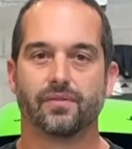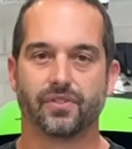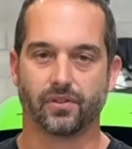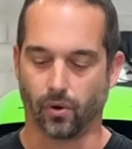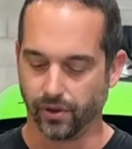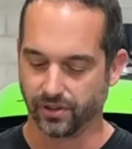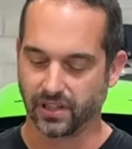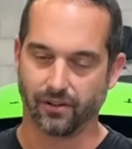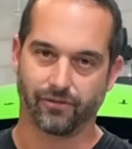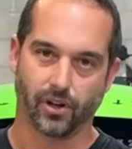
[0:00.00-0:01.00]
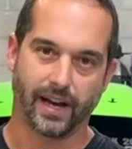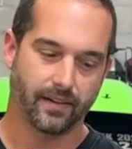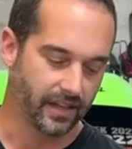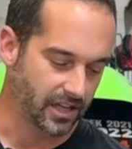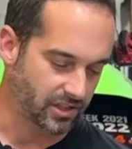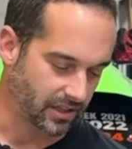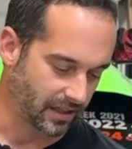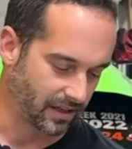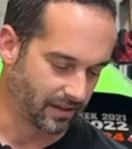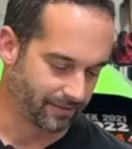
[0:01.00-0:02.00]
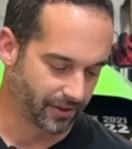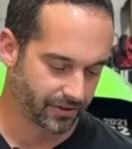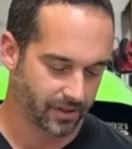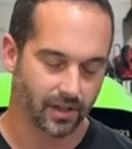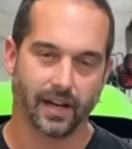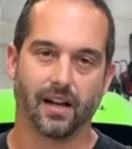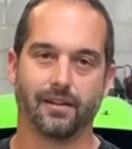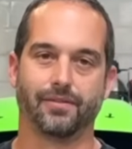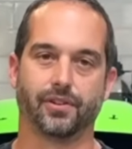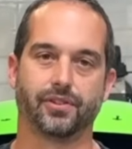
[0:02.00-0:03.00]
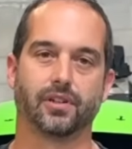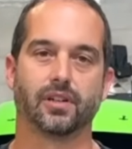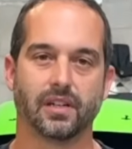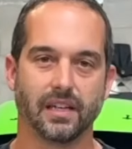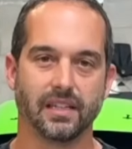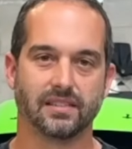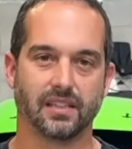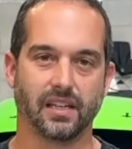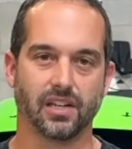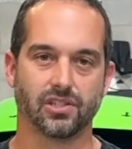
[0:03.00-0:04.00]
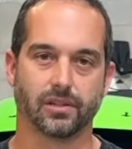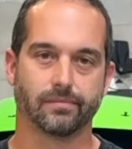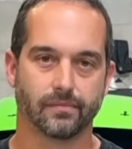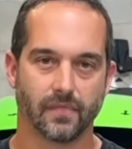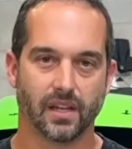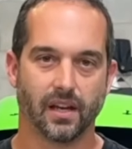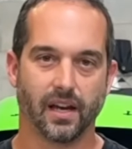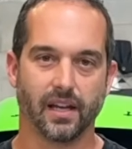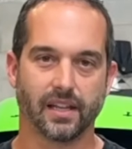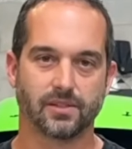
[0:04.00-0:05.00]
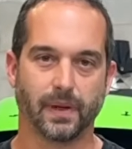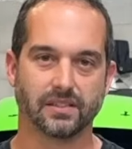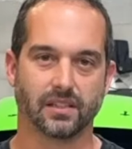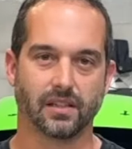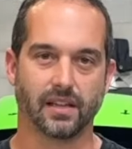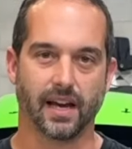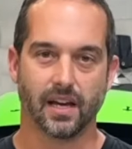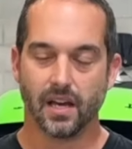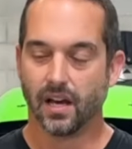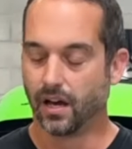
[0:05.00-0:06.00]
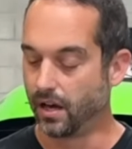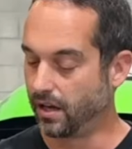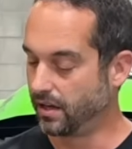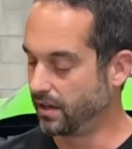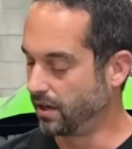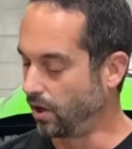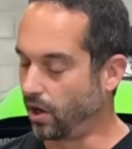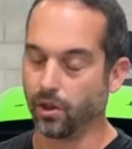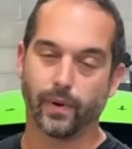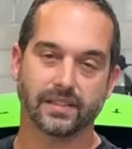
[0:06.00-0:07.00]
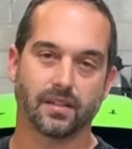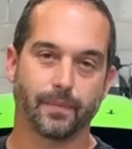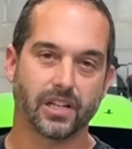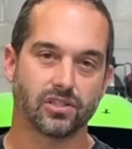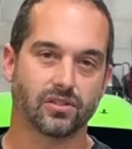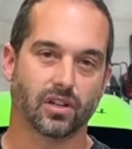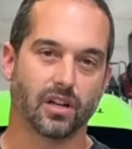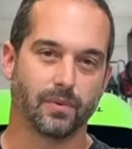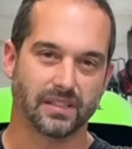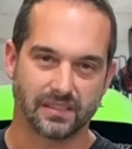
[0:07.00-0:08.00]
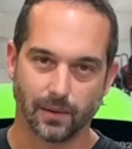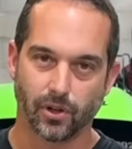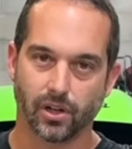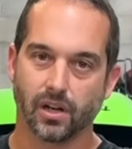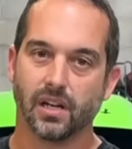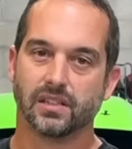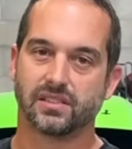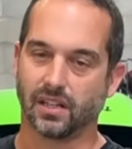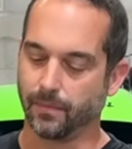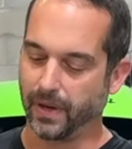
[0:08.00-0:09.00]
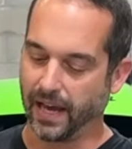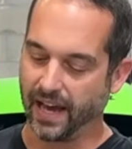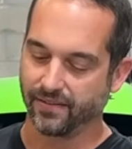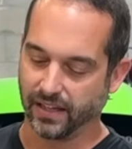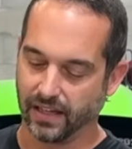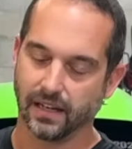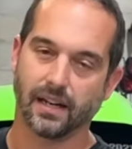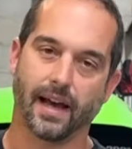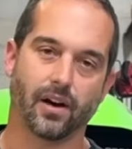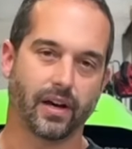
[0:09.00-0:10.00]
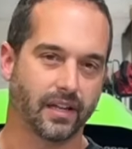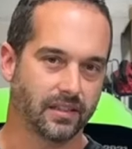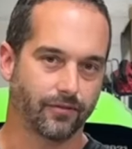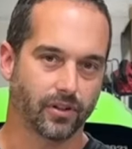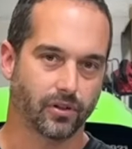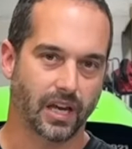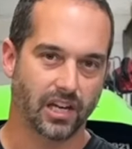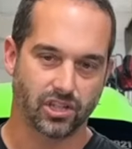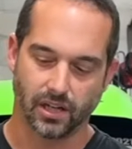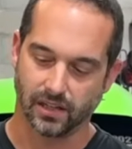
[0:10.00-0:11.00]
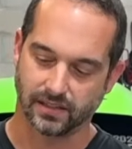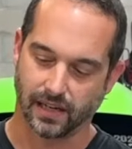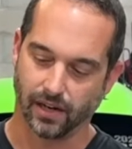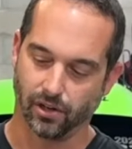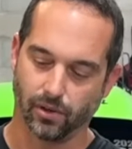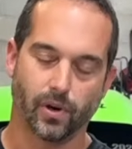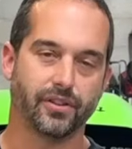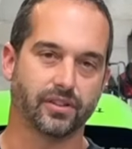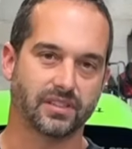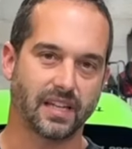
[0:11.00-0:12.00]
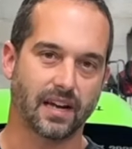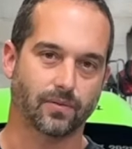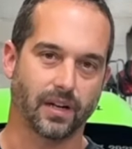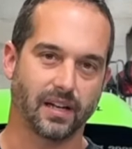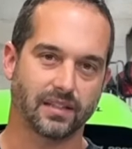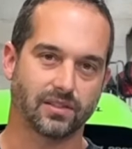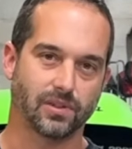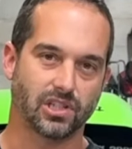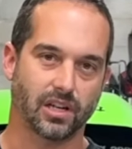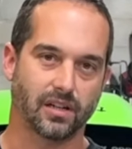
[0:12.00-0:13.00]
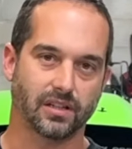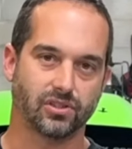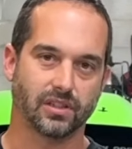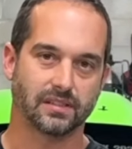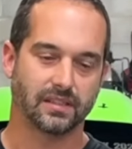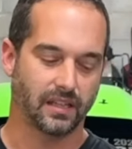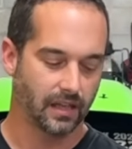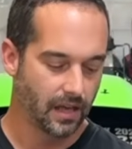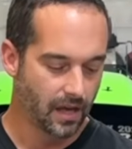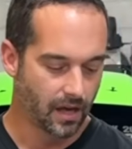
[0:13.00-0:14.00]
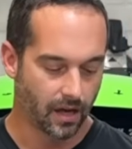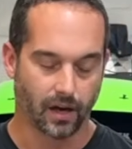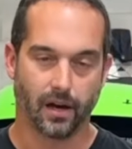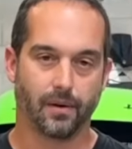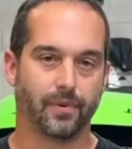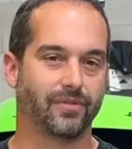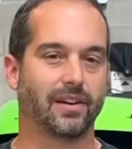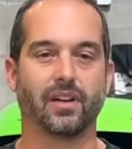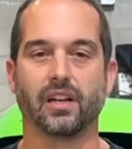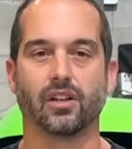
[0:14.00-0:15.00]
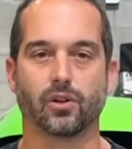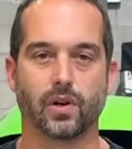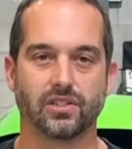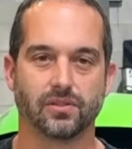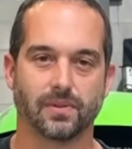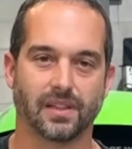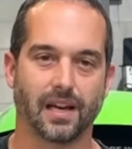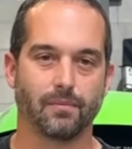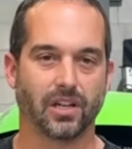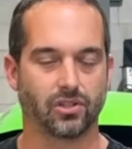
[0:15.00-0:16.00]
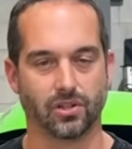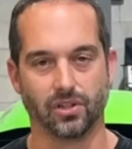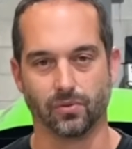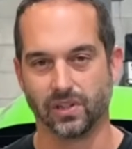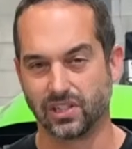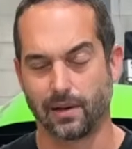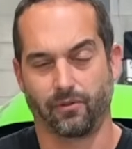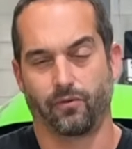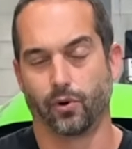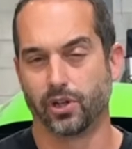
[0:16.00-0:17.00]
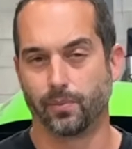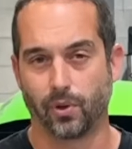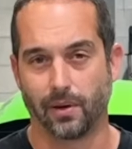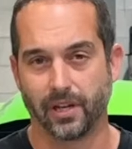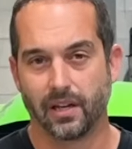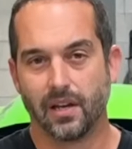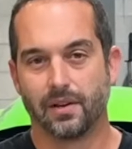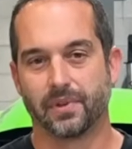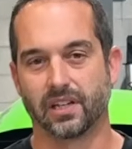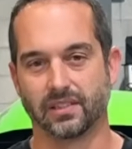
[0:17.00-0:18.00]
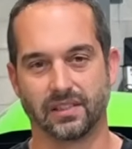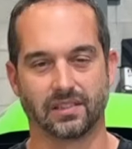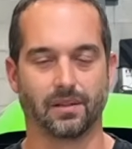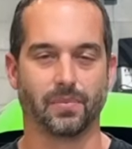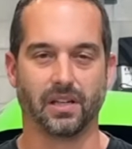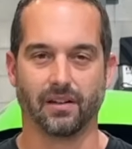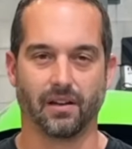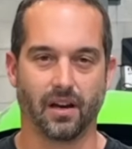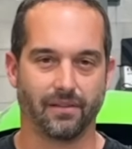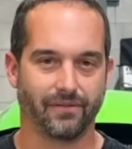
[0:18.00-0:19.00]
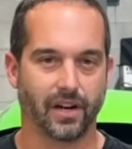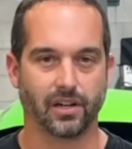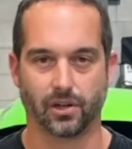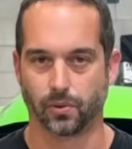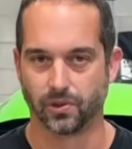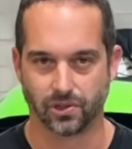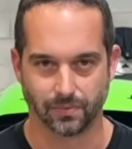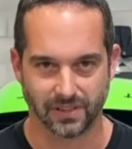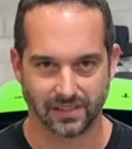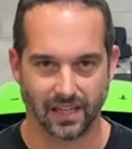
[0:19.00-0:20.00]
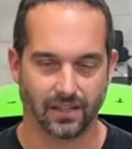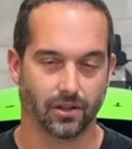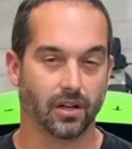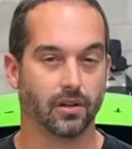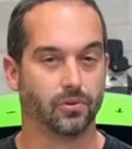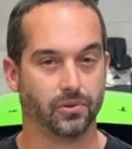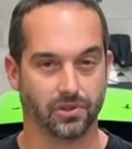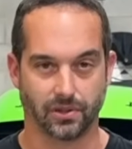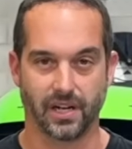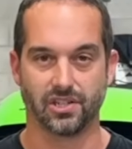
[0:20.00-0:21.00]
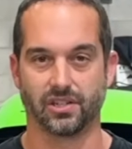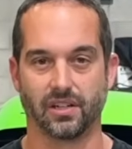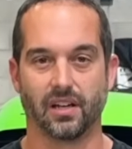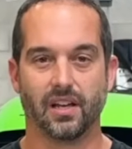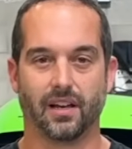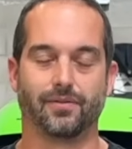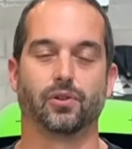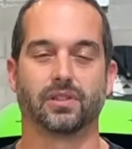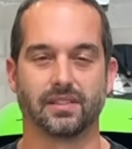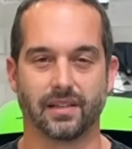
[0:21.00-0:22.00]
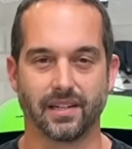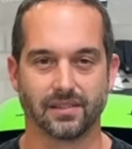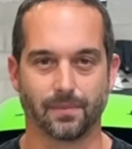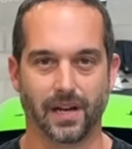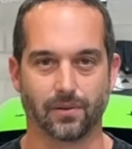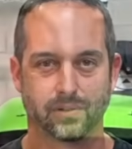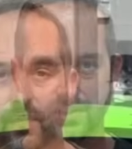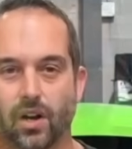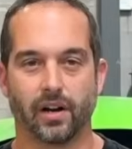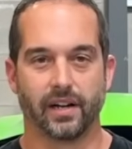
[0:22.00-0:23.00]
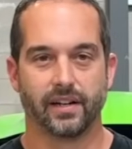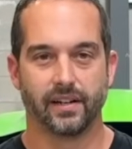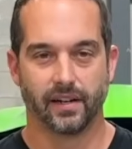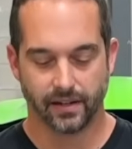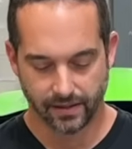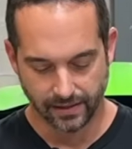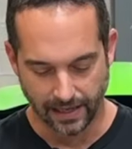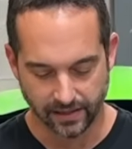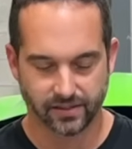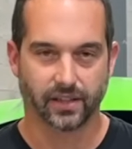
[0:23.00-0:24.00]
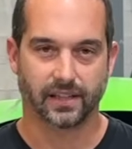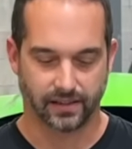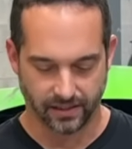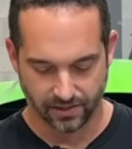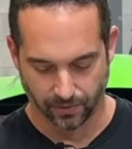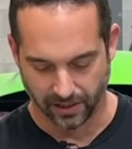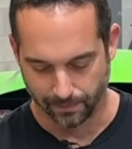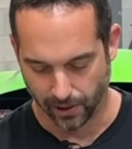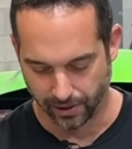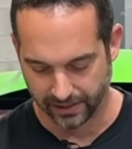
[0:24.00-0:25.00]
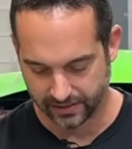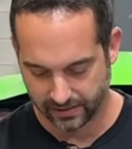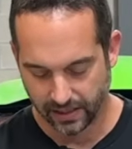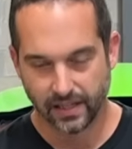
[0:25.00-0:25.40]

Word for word: The oil is gonna flow out of the engine, into the filter, out of the filter, into the engine. And that's basically that. All the wet sump engines are gonna be similar. Some may have the in and out at a different location. On this Coyote one, they're stacked right next to each other, as you can see. Uh, but if you have any other questions with that, make sure you reach out before you plummet because this can be a, a very crucial mistake. You're gonna lose your engine if you hook these lines up backwards. All right, now let's look at these three components